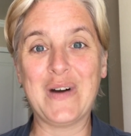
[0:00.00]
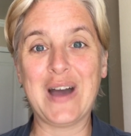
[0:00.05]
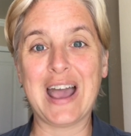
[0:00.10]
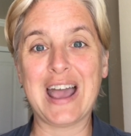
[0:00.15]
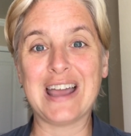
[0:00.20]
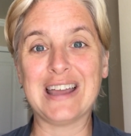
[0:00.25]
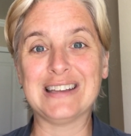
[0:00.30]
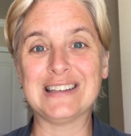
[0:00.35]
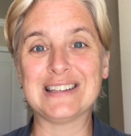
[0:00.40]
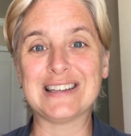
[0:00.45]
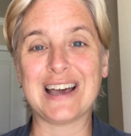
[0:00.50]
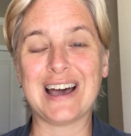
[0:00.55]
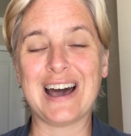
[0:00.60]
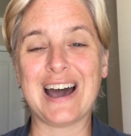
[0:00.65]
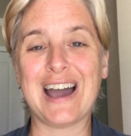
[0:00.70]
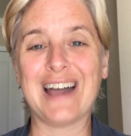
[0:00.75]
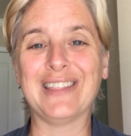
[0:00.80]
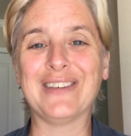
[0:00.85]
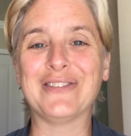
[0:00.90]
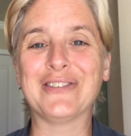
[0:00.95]
and
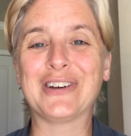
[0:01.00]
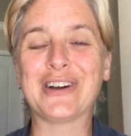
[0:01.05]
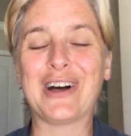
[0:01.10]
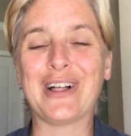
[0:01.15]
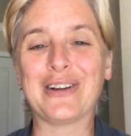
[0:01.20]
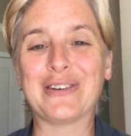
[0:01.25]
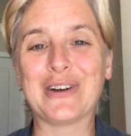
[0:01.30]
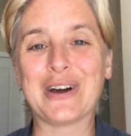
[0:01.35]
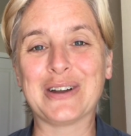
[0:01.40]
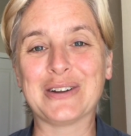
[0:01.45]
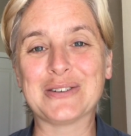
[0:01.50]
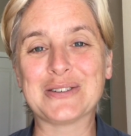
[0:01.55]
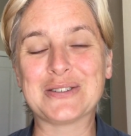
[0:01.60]
I live in Colorado,